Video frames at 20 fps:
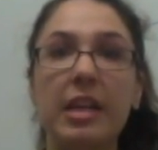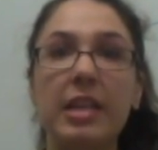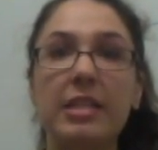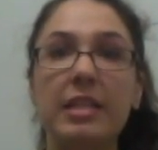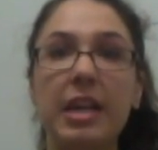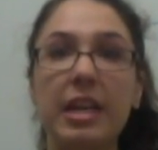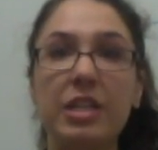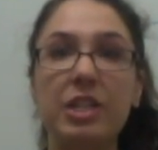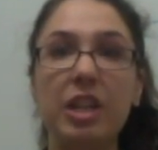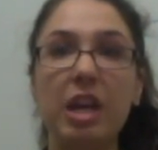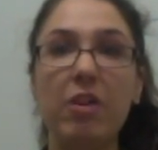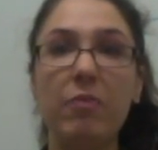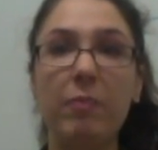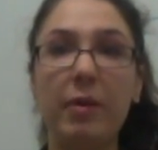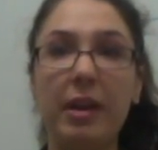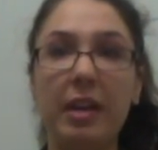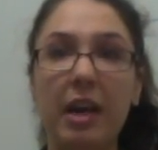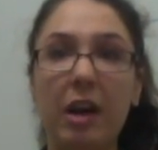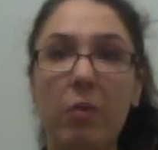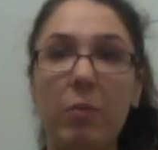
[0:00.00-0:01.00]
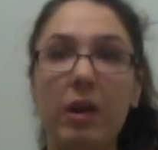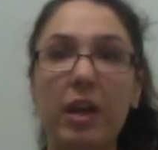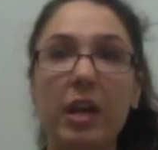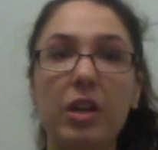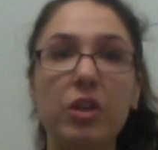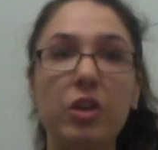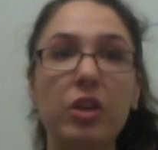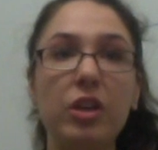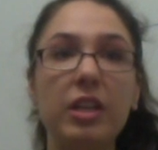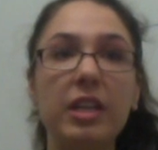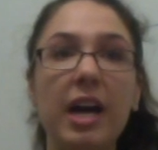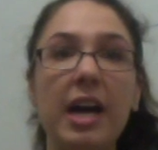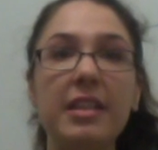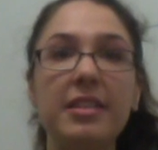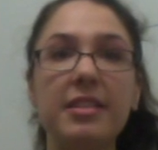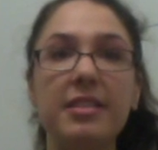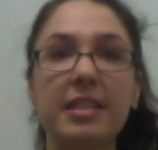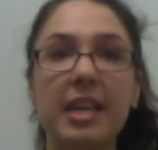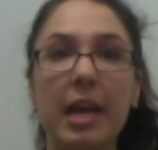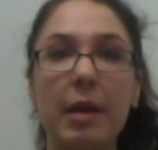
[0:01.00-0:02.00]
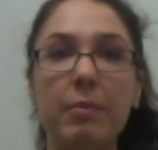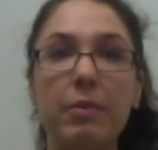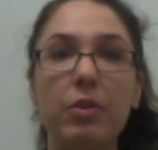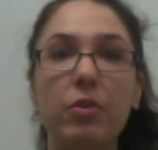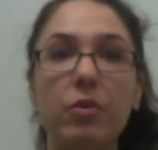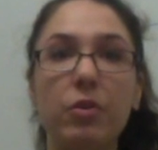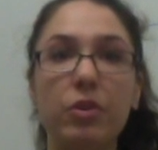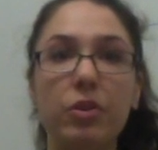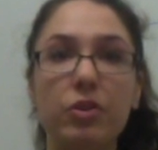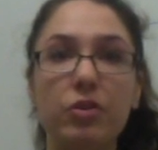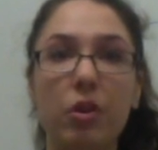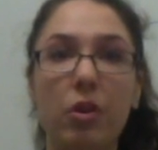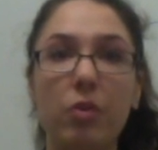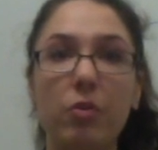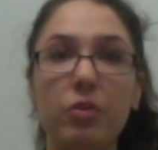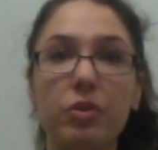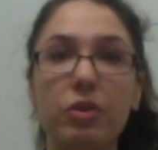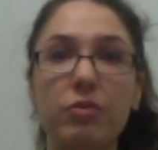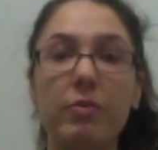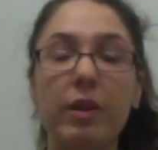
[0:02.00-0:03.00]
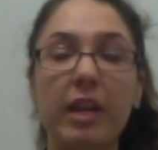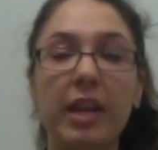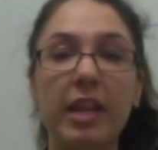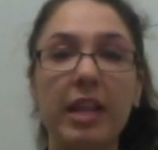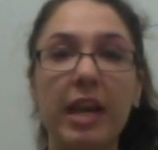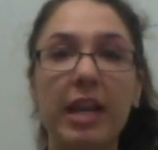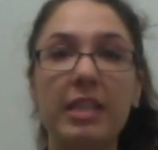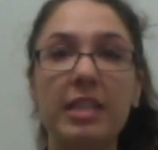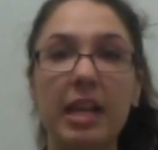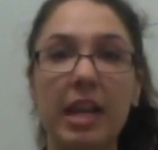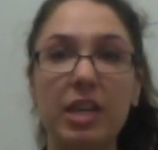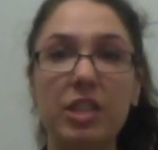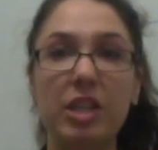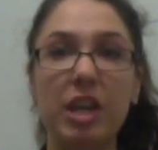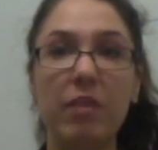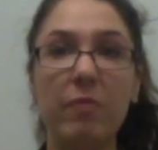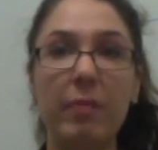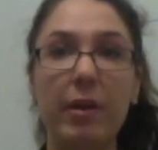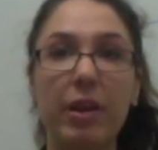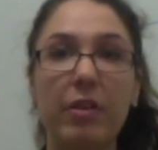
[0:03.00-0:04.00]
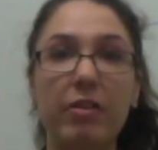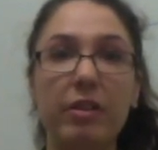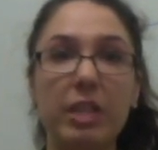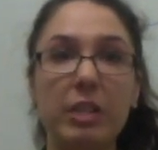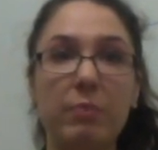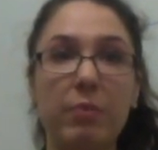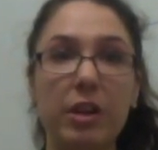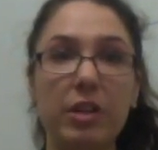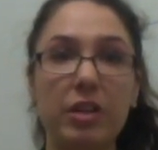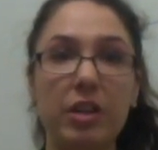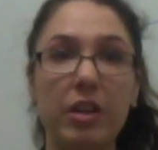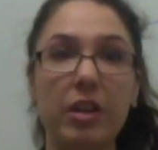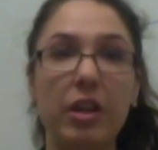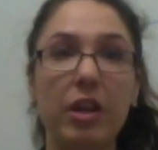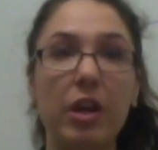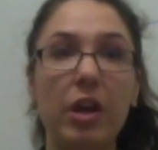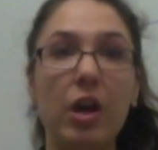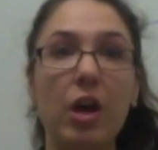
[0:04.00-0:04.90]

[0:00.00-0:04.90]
TGF-beta, we can utilize this chemical control to regulate TGF-beta expression,